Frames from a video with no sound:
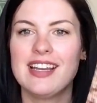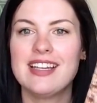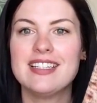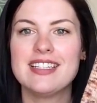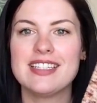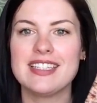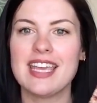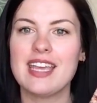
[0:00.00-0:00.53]

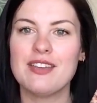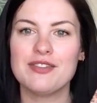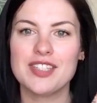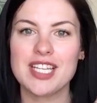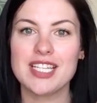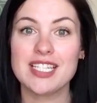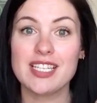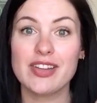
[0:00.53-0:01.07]
and saved
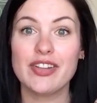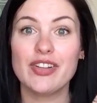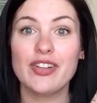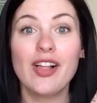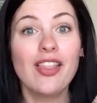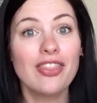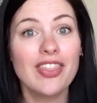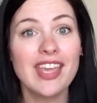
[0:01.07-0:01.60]

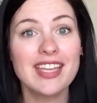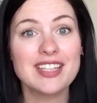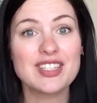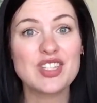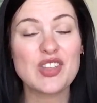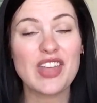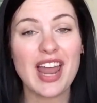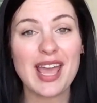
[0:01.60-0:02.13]
until then
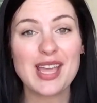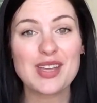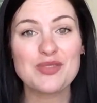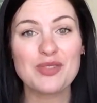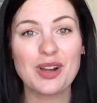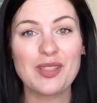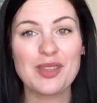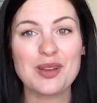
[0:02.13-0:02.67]
so that I can
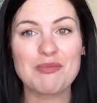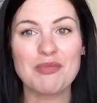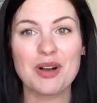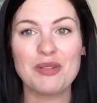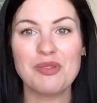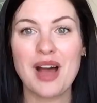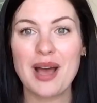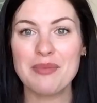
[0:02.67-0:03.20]
wear them
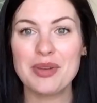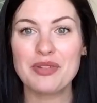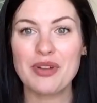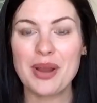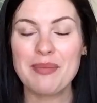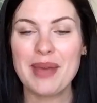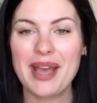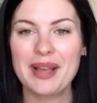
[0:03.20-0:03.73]
while I'm in
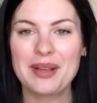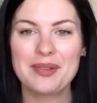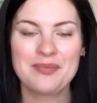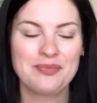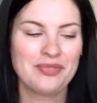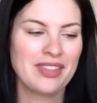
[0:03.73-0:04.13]
Rhinebeck.